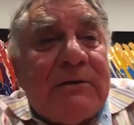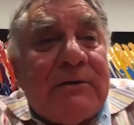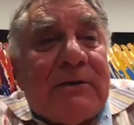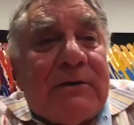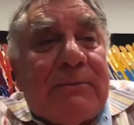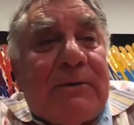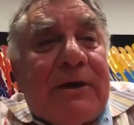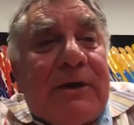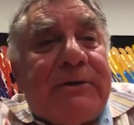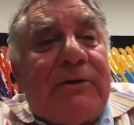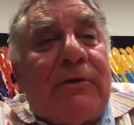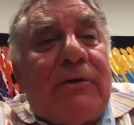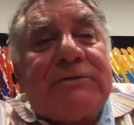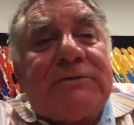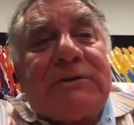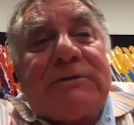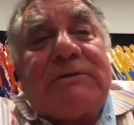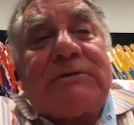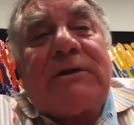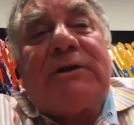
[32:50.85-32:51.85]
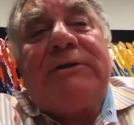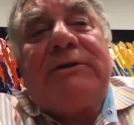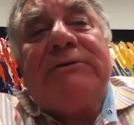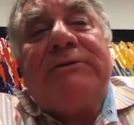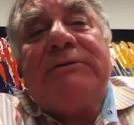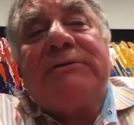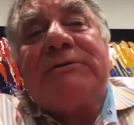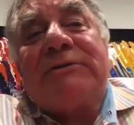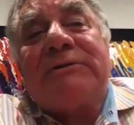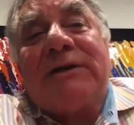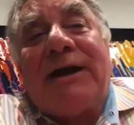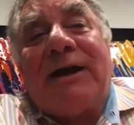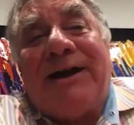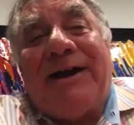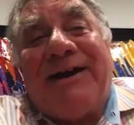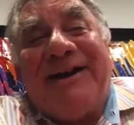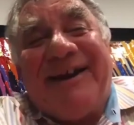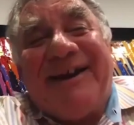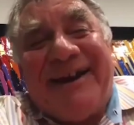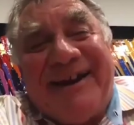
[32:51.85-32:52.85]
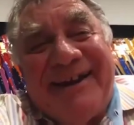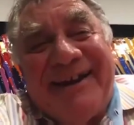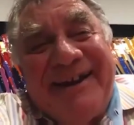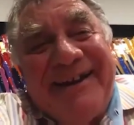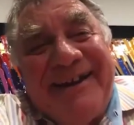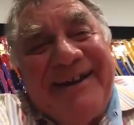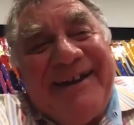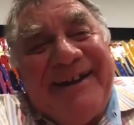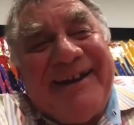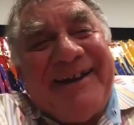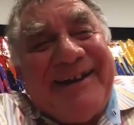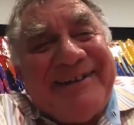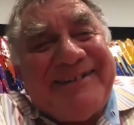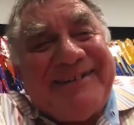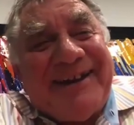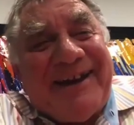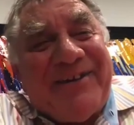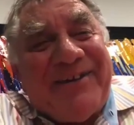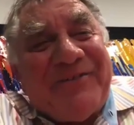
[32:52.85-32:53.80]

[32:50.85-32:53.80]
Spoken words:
to my dulcet tones, 10